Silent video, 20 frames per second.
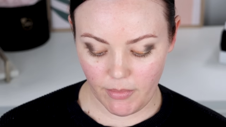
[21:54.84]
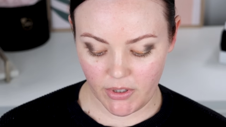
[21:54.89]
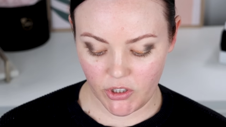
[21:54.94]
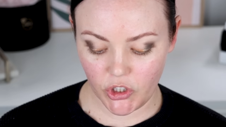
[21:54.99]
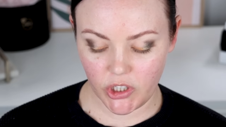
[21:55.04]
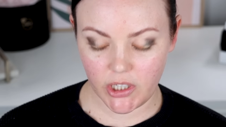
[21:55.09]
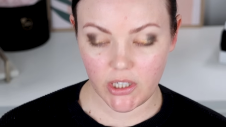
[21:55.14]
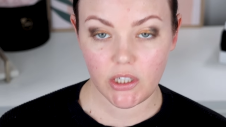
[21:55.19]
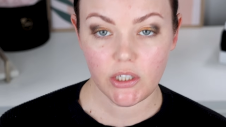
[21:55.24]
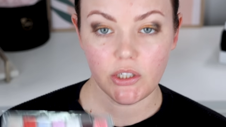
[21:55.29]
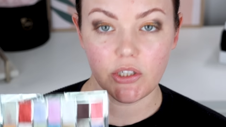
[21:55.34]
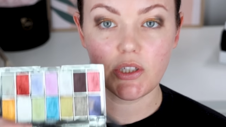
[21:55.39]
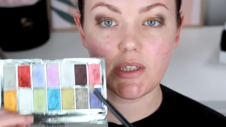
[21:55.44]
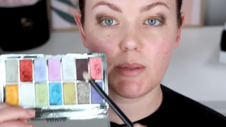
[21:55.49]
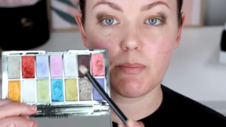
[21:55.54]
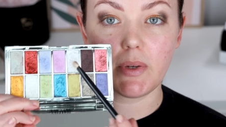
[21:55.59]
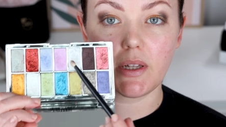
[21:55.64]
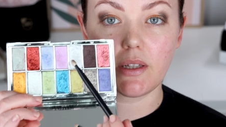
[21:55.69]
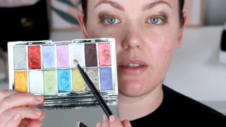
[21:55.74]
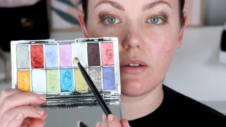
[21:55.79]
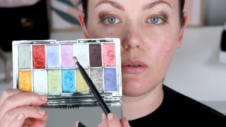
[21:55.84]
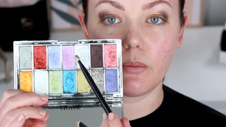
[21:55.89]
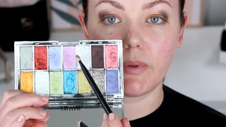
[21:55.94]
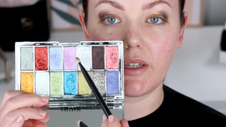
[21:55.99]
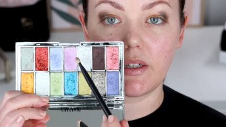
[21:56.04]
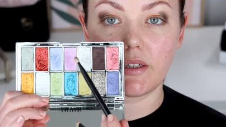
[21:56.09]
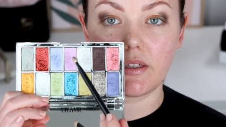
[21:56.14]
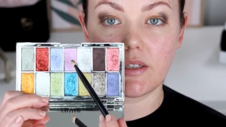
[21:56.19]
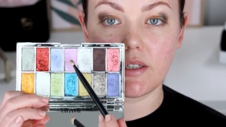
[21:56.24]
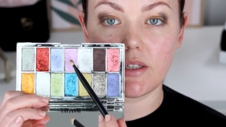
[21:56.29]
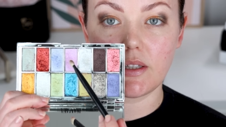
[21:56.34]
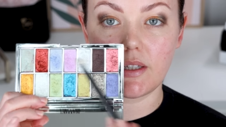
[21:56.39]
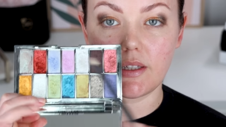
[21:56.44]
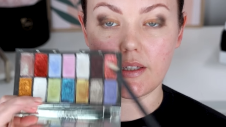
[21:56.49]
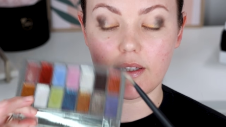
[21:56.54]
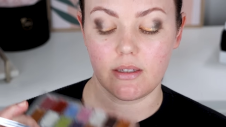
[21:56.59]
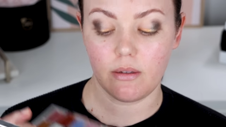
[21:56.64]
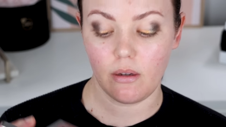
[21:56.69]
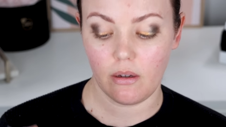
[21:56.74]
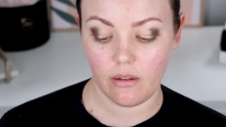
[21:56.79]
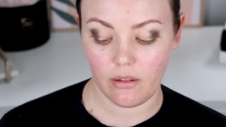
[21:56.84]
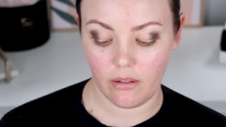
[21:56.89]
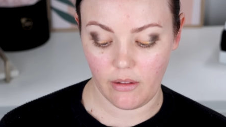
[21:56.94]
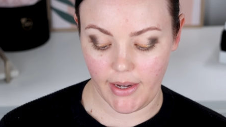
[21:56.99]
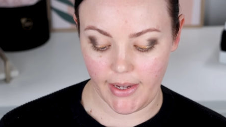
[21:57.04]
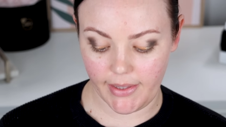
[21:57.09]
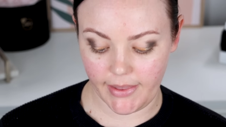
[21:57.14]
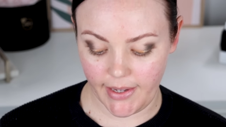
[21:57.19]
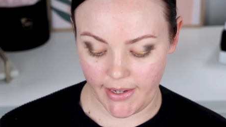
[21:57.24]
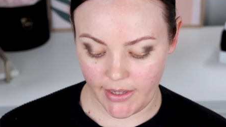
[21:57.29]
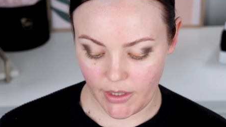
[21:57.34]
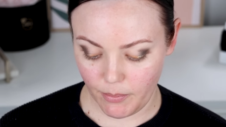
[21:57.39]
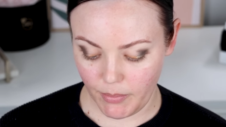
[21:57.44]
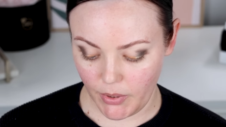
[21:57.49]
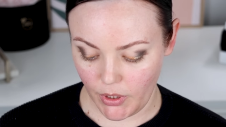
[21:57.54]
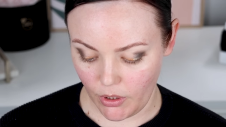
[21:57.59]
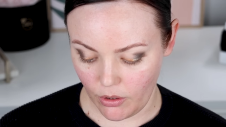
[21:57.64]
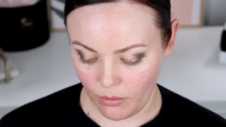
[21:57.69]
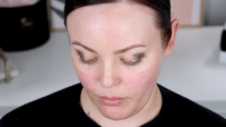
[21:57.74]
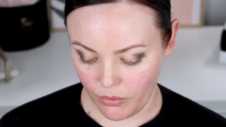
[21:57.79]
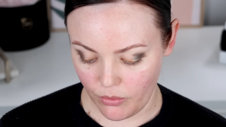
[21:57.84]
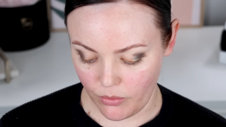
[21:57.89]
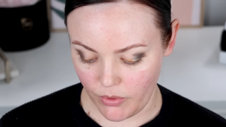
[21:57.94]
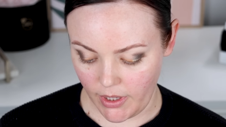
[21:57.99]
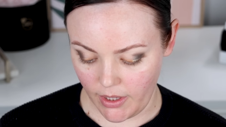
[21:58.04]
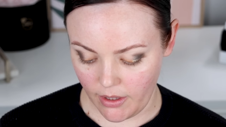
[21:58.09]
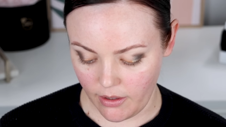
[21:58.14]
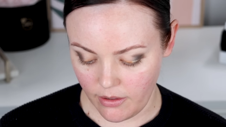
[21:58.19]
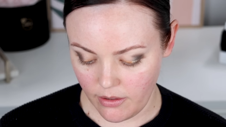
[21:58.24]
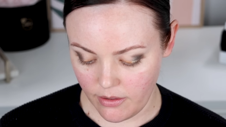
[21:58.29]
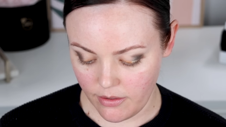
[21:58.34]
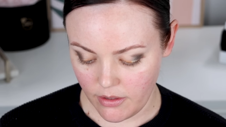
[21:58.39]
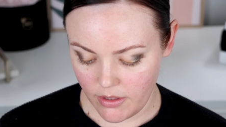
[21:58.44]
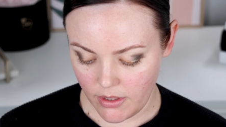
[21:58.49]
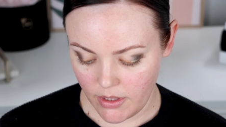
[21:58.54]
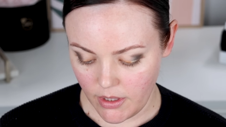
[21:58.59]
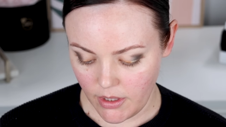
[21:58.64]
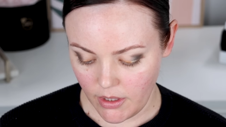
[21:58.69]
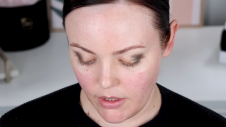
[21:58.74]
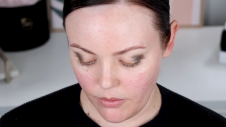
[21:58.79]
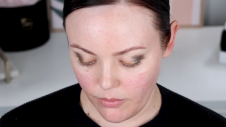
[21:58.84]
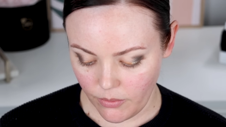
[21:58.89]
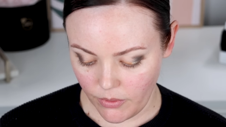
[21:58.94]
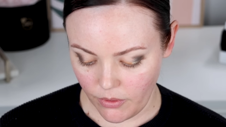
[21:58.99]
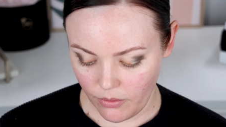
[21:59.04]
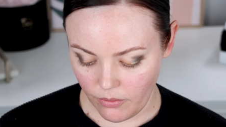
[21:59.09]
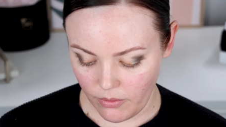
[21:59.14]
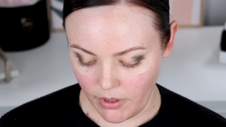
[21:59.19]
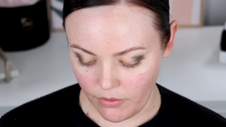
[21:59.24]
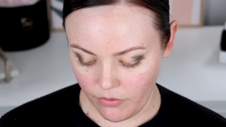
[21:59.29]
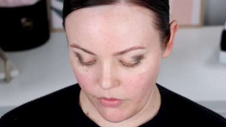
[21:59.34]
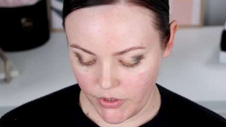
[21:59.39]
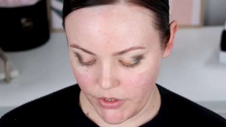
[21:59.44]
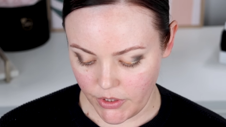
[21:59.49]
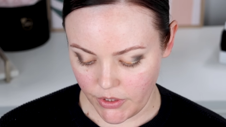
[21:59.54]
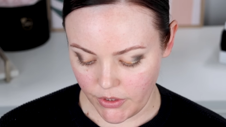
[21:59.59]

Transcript: I'm actually gonna dip a little bit into this lilac purple now the Rephr